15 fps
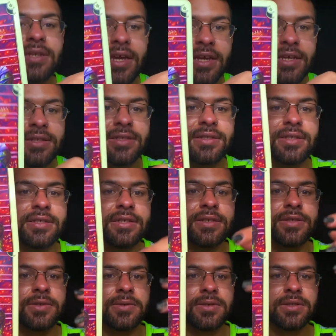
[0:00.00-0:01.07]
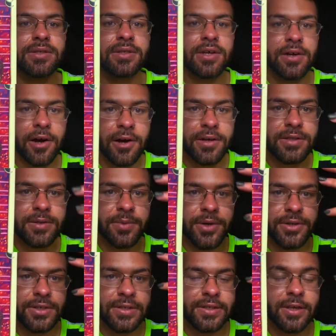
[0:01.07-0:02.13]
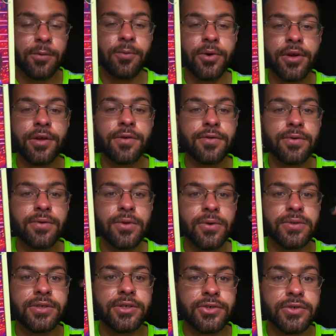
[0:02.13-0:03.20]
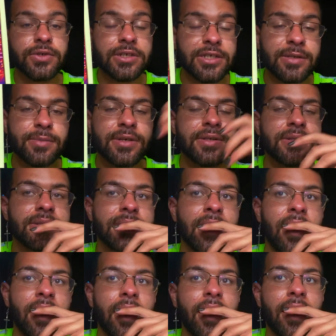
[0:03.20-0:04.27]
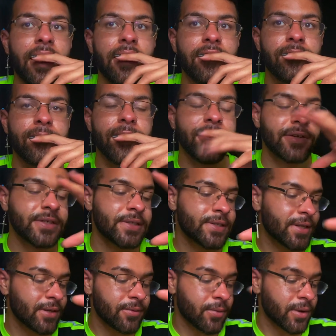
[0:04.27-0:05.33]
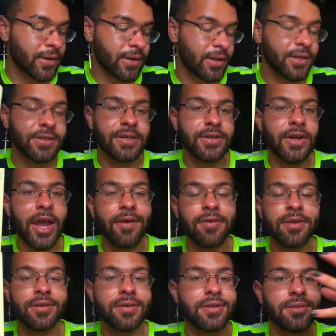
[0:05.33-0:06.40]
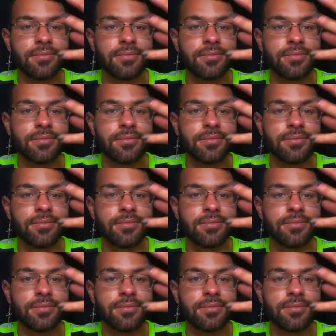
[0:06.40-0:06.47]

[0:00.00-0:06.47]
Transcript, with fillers: nights. This is those cards where it's just like working through those inner demons of where it's just like what it is that you're having